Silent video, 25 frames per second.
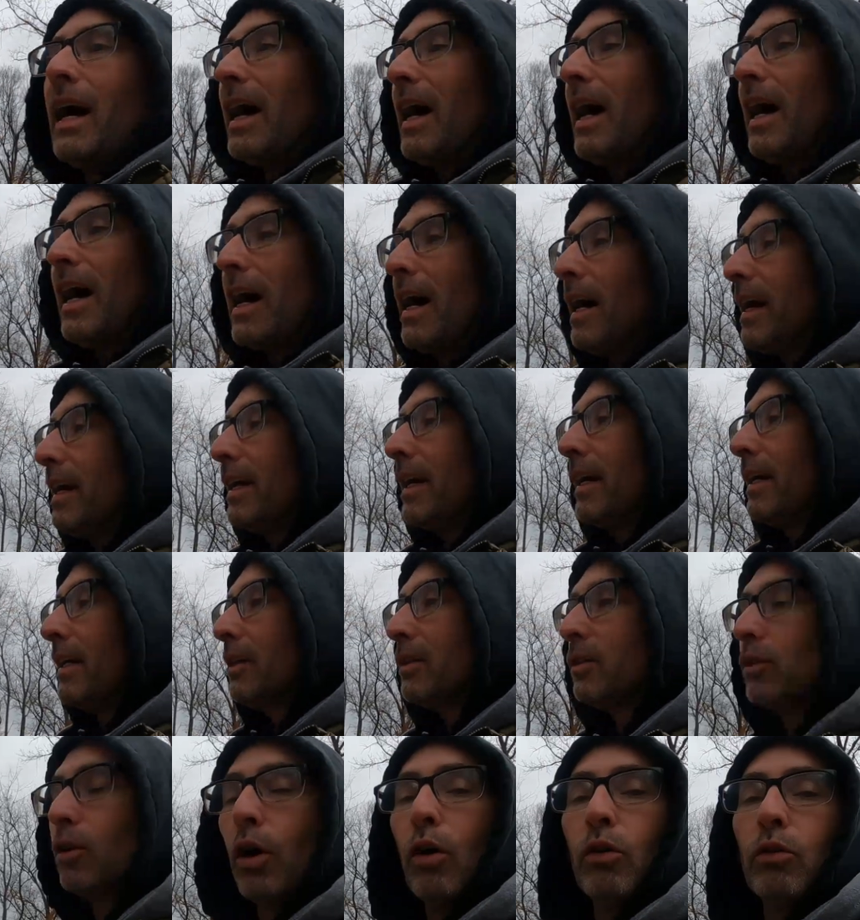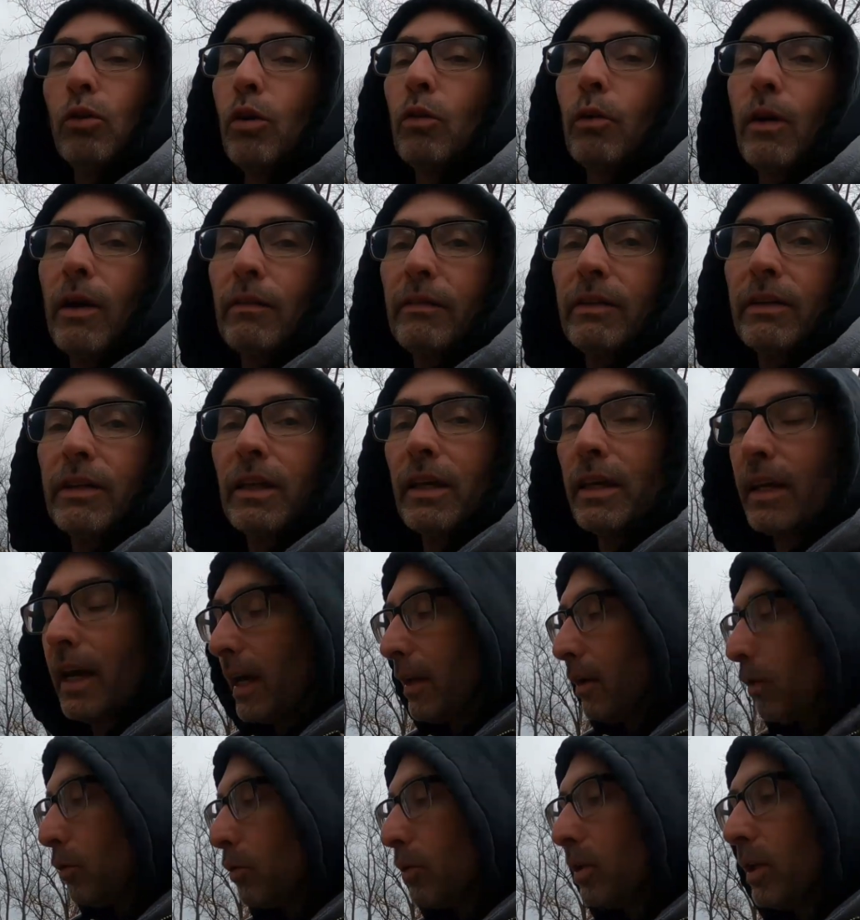I don't know everything.
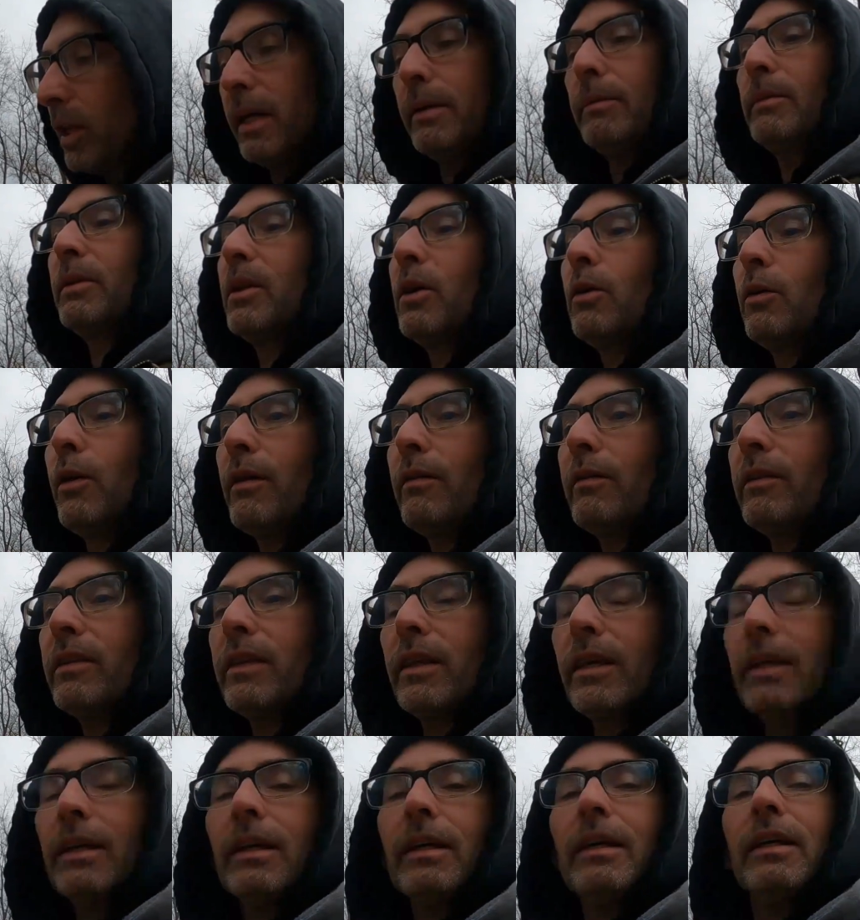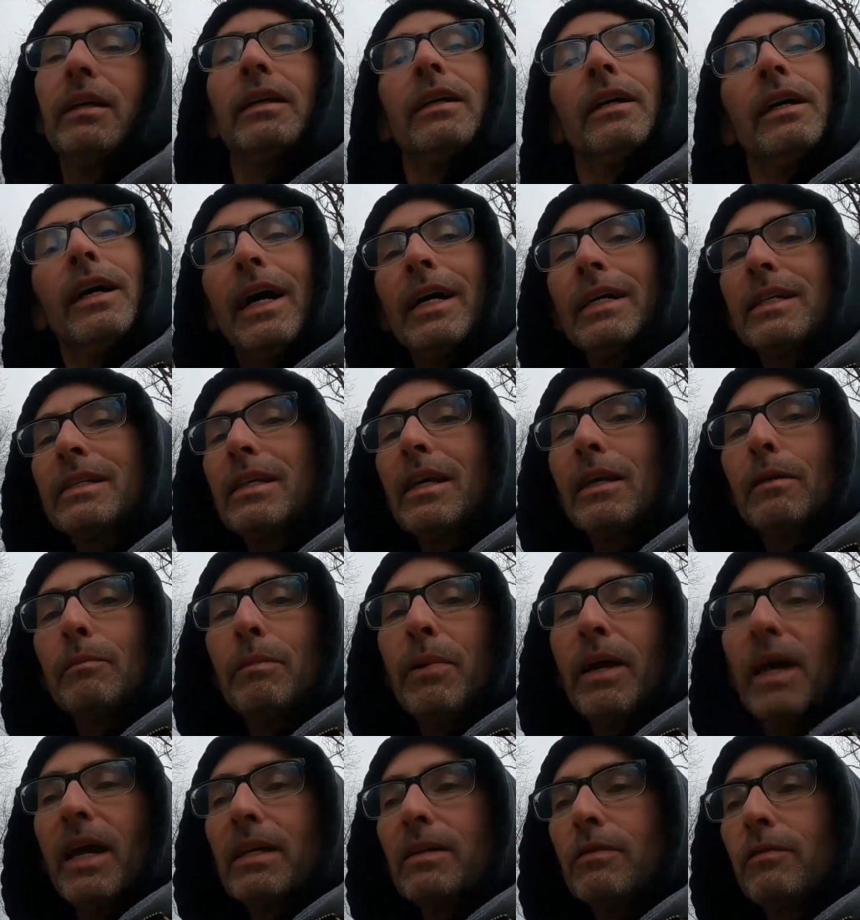I don't claim to know everything. I said in
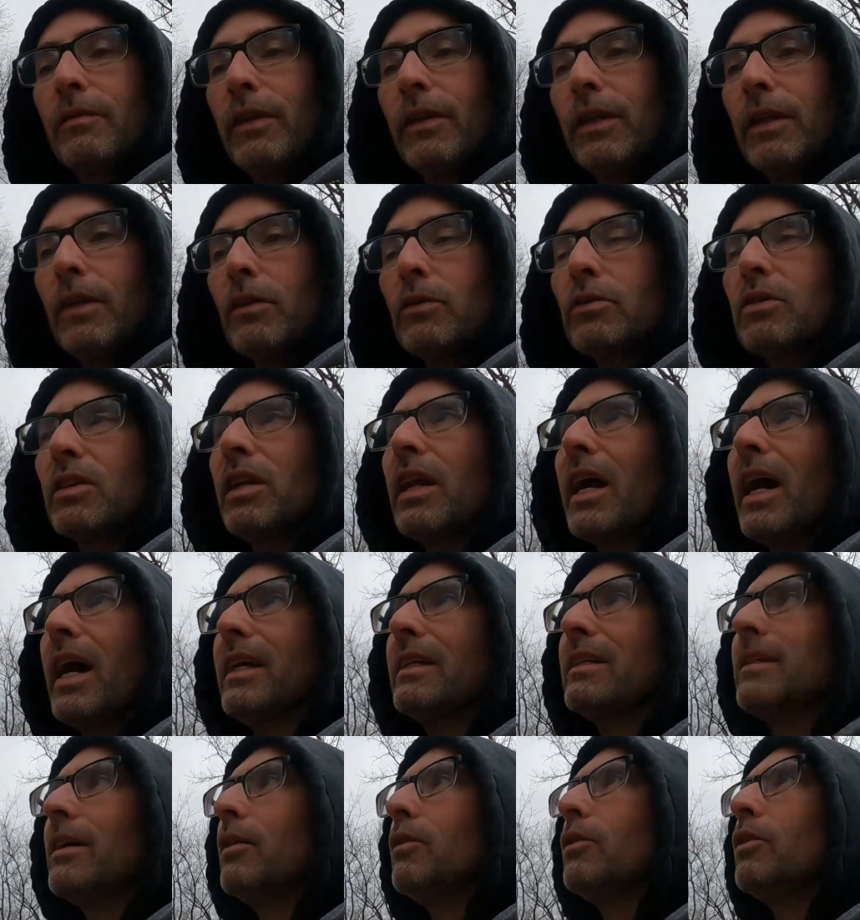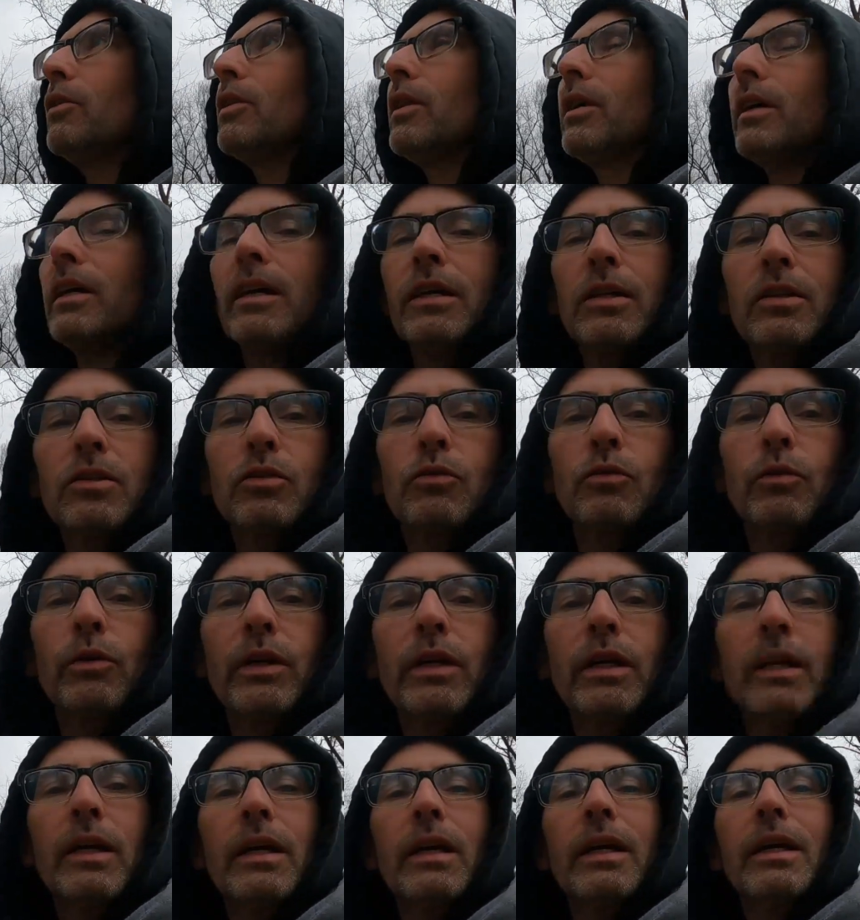past videos that I tell you the
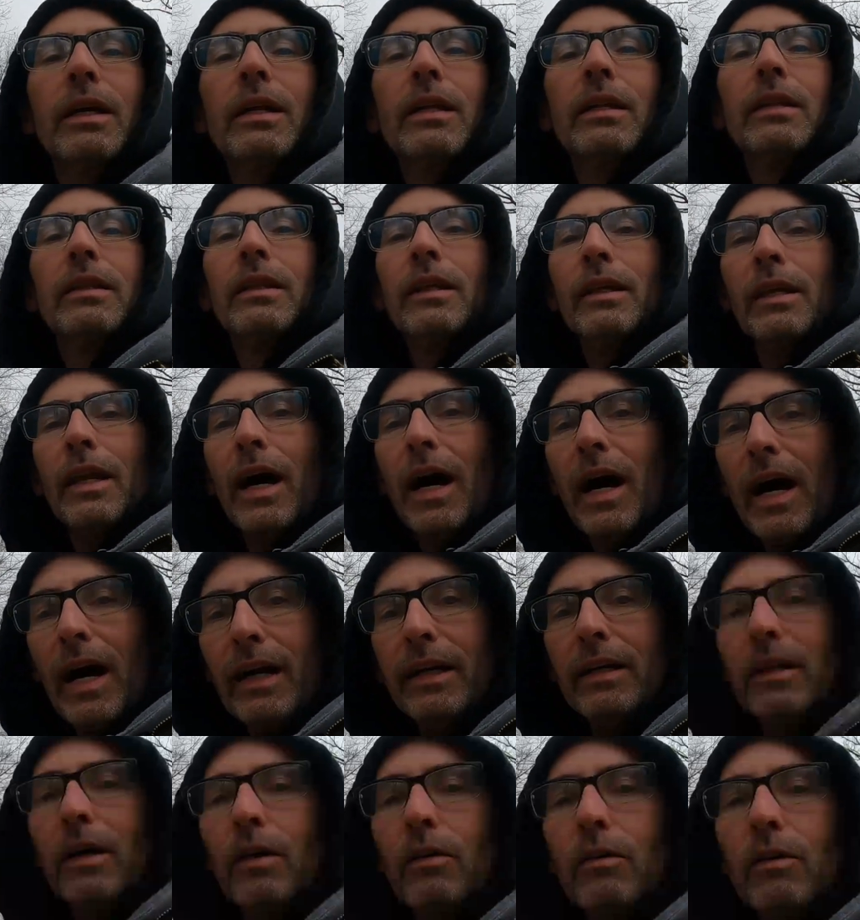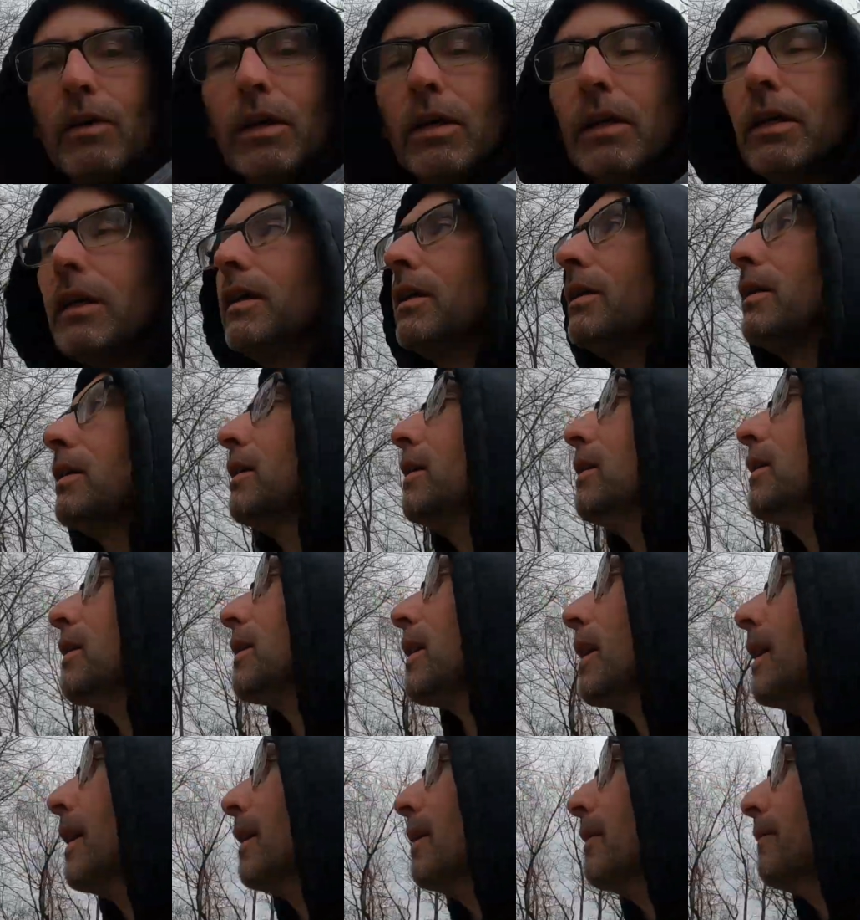history that I know.
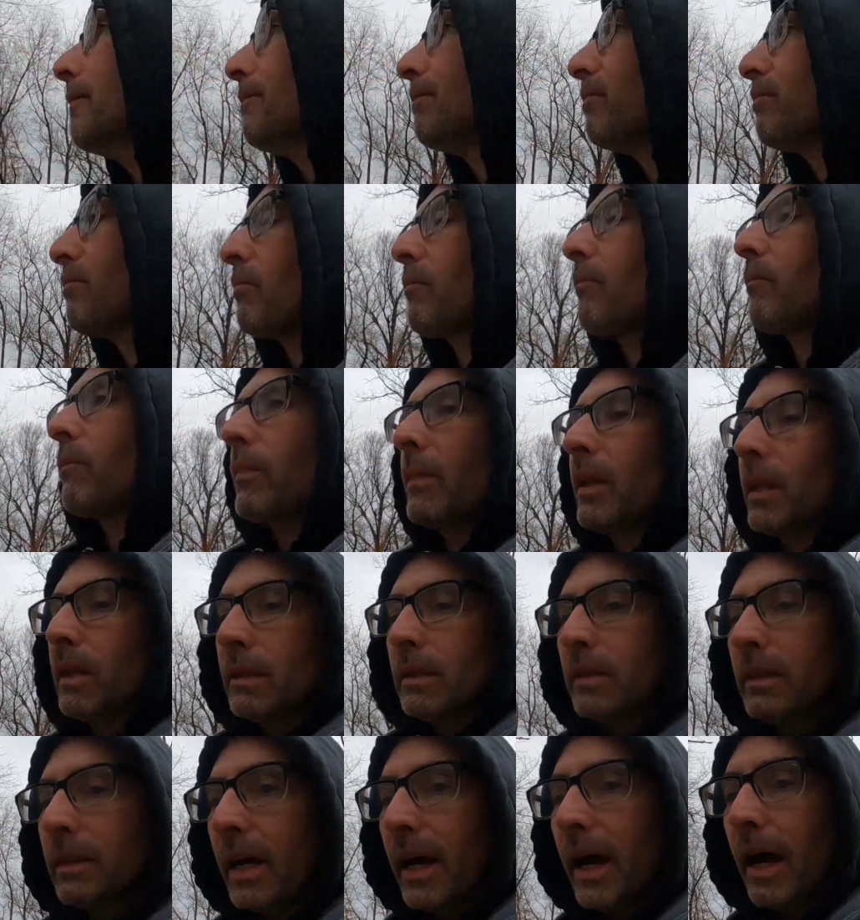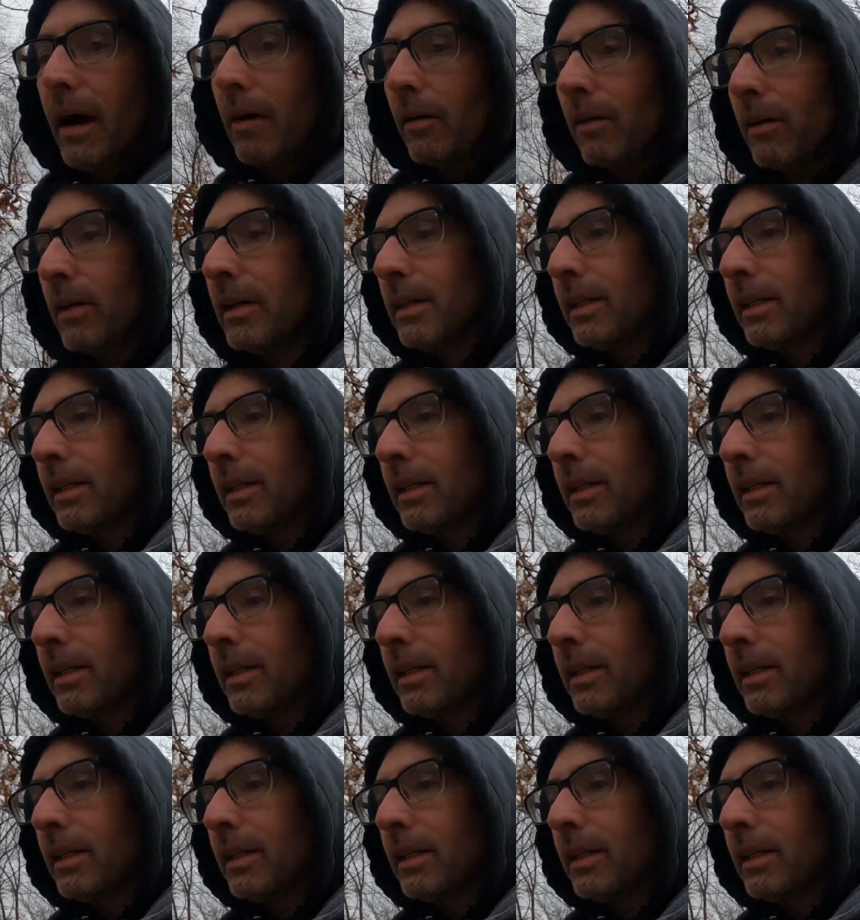Okay? Now,